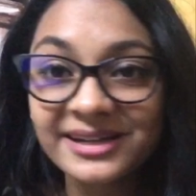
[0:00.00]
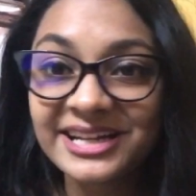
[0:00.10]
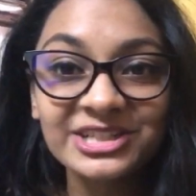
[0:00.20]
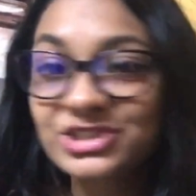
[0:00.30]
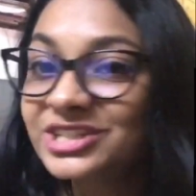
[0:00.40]

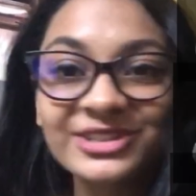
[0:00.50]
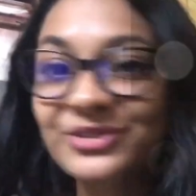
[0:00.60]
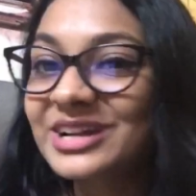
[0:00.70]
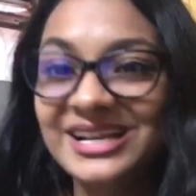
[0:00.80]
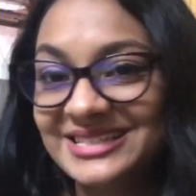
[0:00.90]
any shit
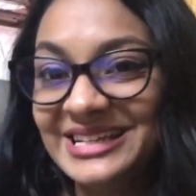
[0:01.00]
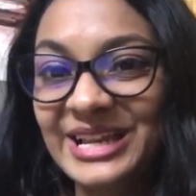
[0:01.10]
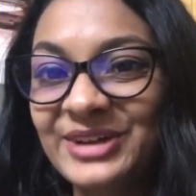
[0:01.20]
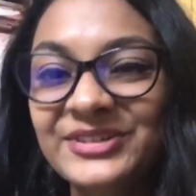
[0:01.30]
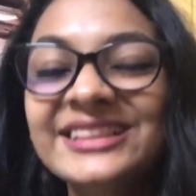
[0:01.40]
of class
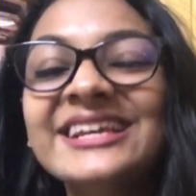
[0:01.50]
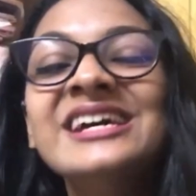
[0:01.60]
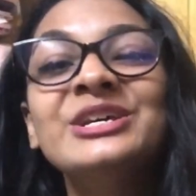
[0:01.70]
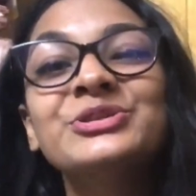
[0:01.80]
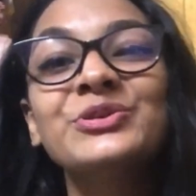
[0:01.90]
11th.
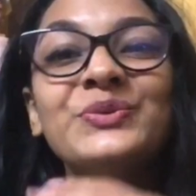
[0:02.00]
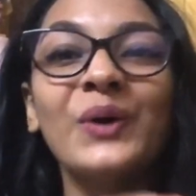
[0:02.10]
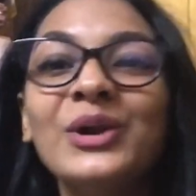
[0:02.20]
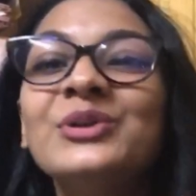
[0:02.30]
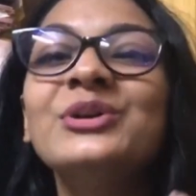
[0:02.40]
So
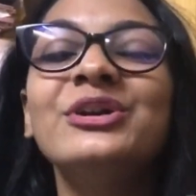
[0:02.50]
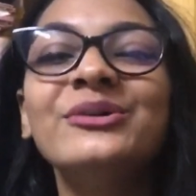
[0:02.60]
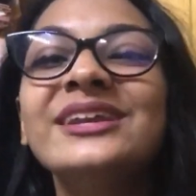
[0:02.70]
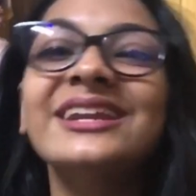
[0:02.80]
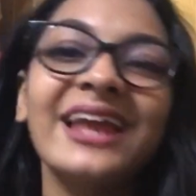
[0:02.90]
what to do
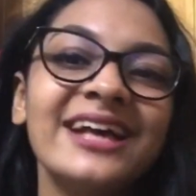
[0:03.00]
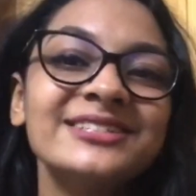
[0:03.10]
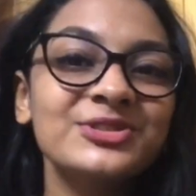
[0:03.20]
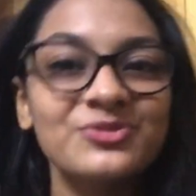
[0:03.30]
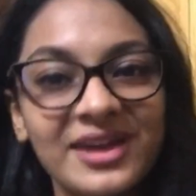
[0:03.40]
in
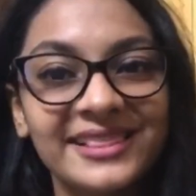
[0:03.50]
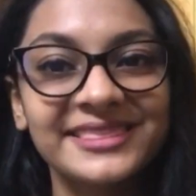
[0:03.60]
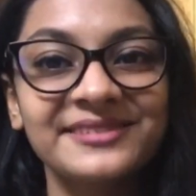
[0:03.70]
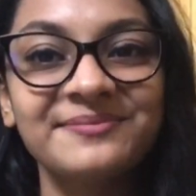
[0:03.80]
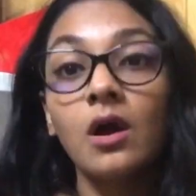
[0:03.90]
class 12th?